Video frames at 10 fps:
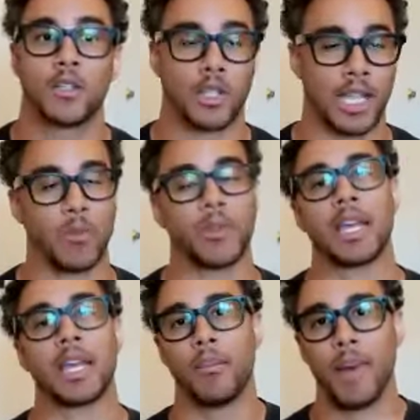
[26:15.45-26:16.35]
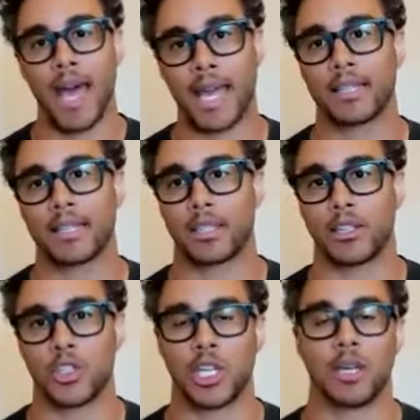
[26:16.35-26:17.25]
so that when they come back
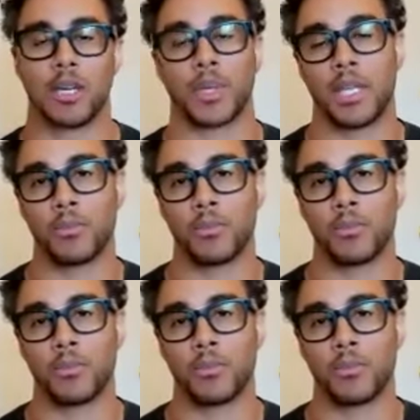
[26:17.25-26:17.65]
into the gym